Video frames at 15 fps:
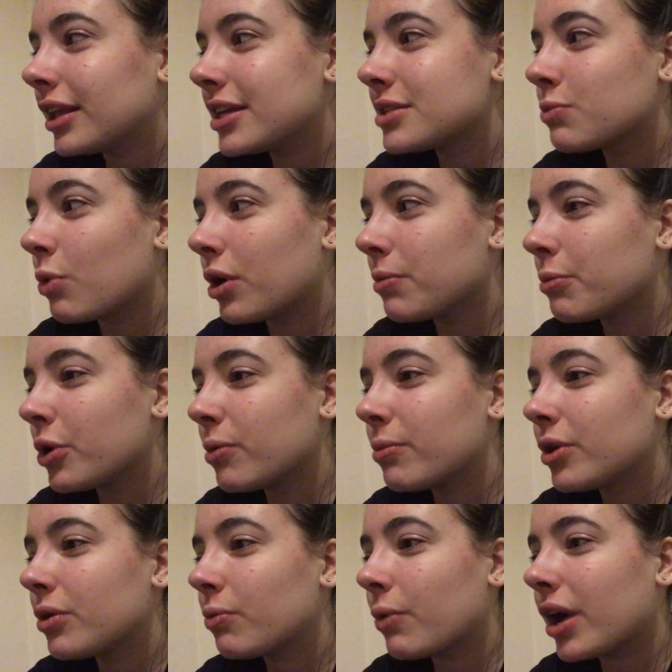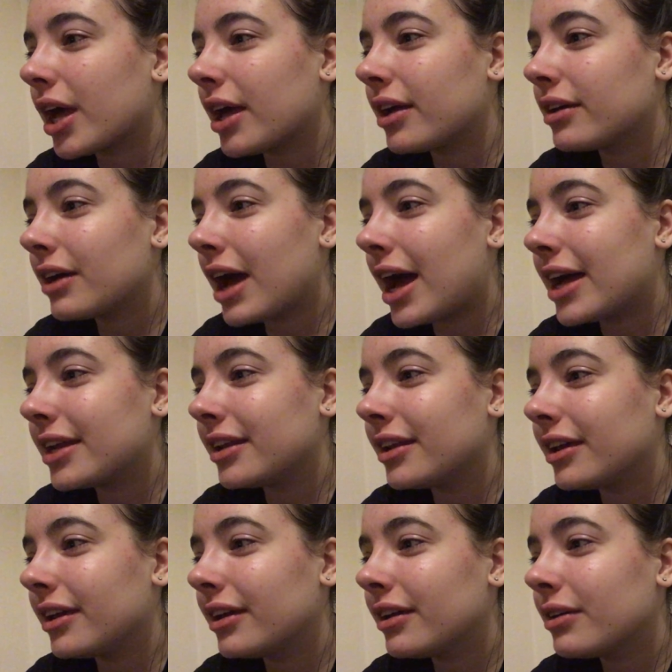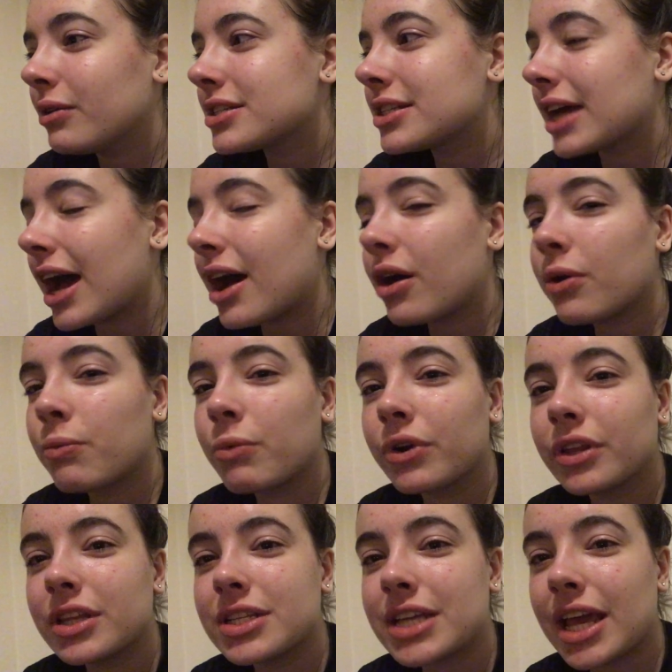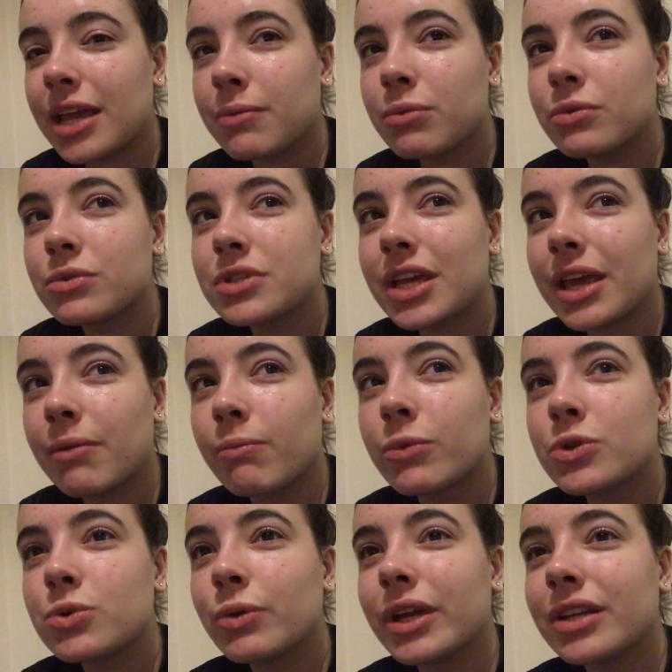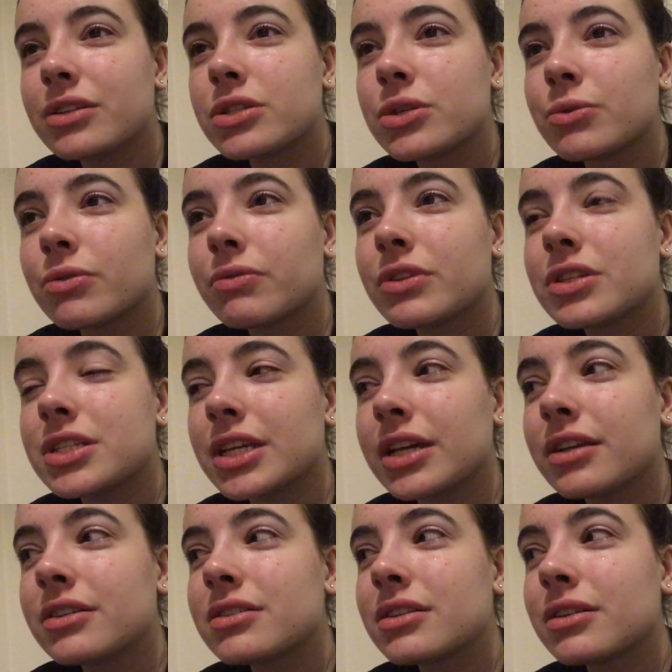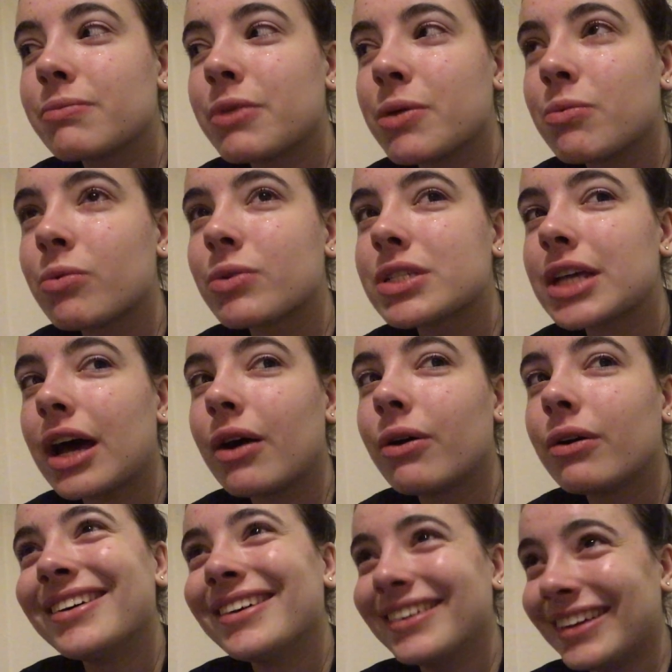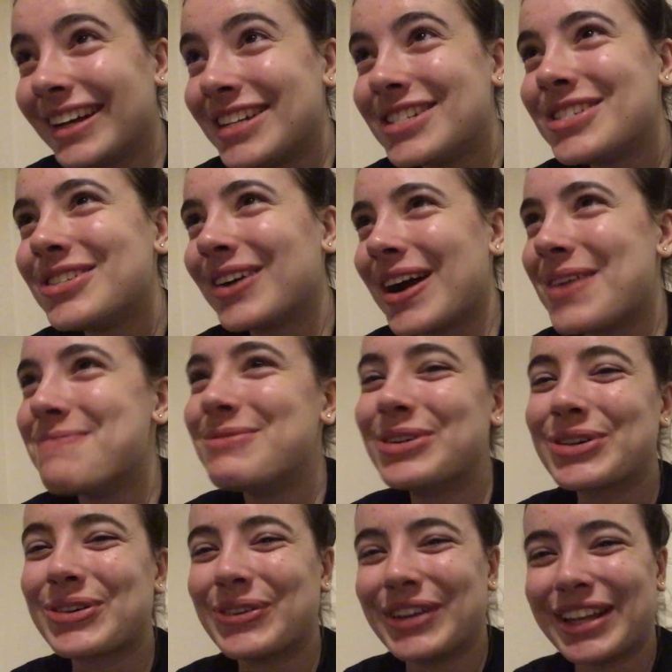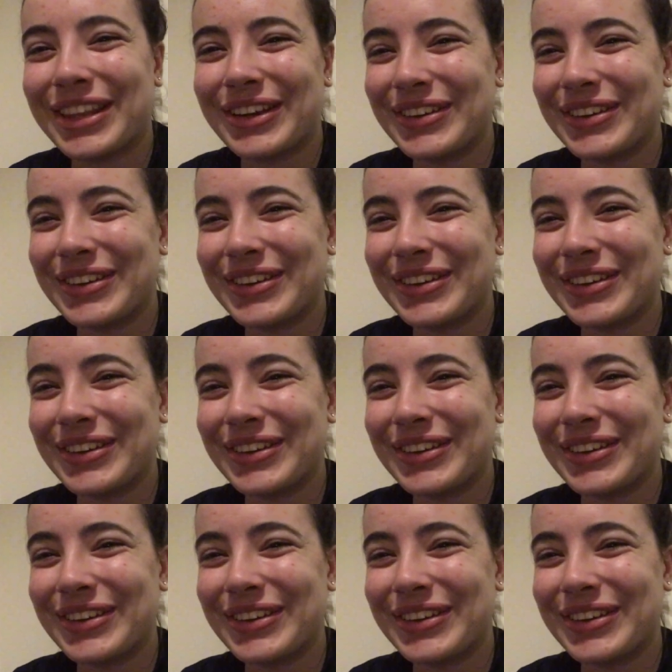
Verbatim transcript: There's one moment where Andy sat on one of the tables in between two of the seats that people were sat on. I should try and book one of